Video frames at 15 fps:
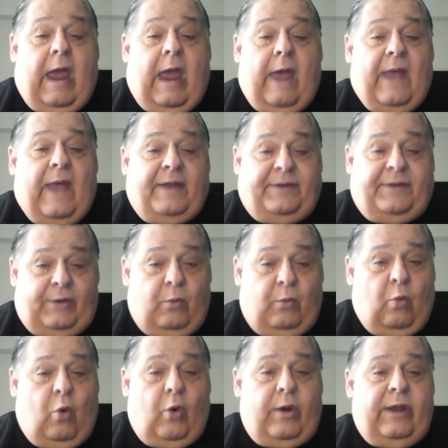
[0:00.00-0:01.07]
And that's the
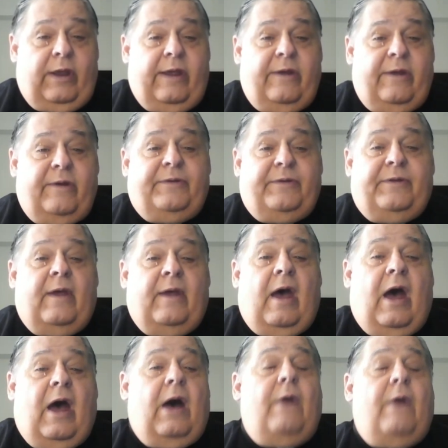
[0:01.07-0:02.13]
Warner years
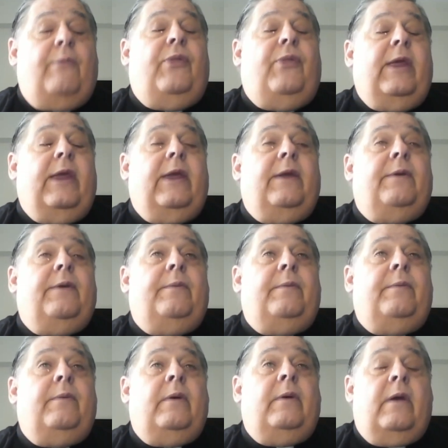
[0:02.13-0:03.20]
of the
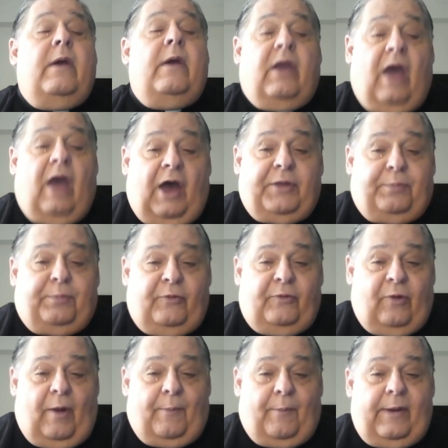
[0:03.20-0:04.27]
Gospel
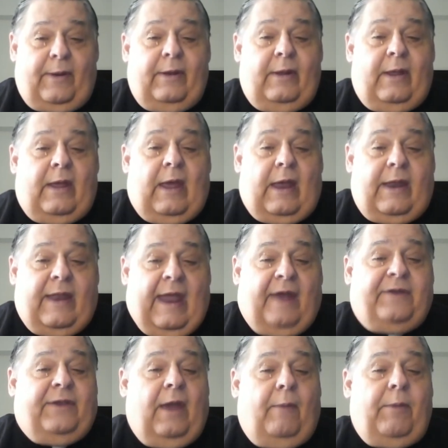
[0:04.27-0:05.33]
Trumpet.
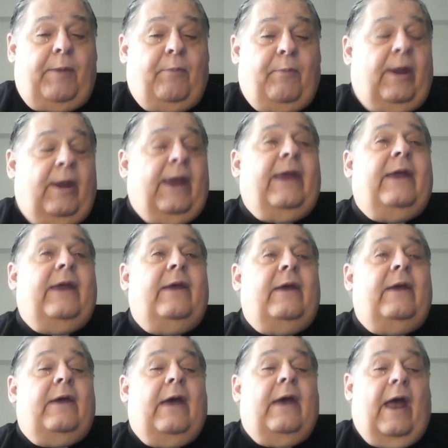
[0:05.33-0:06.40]
Next, I'll be bringing
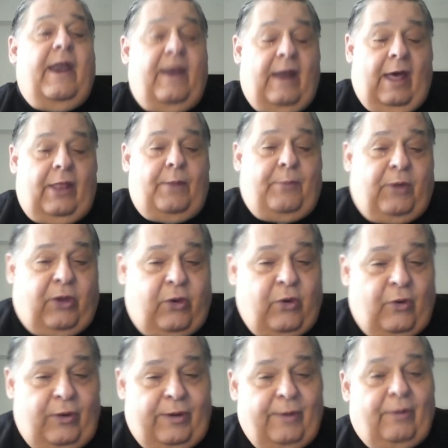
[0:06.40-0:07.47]
another
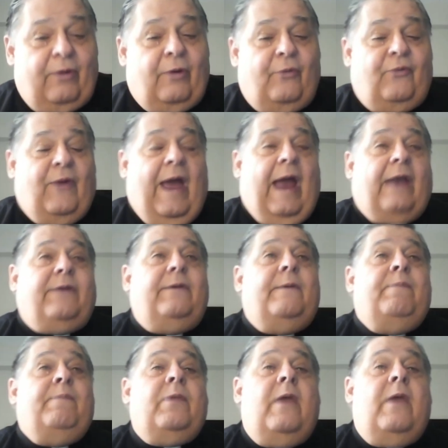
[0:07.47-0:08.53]
peculiar little fact,
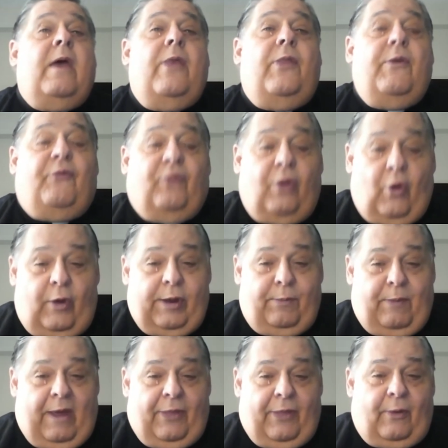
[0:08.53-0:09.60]
the floating
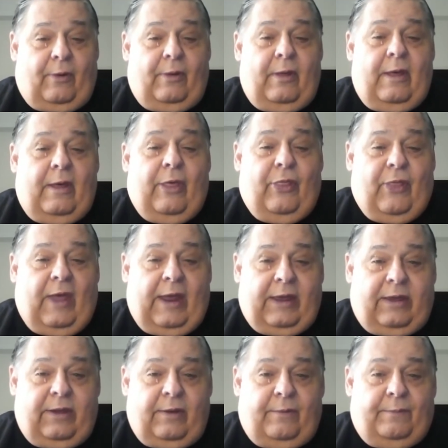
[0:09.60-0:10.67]
Bethel.
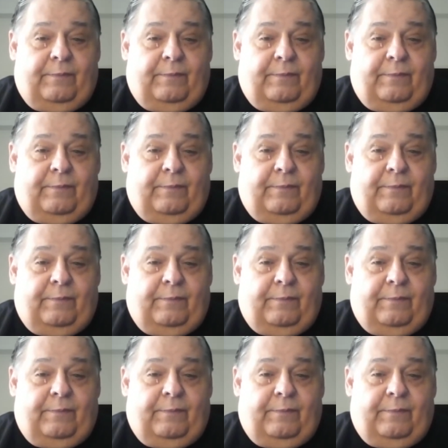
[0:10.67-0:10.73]
Thank you.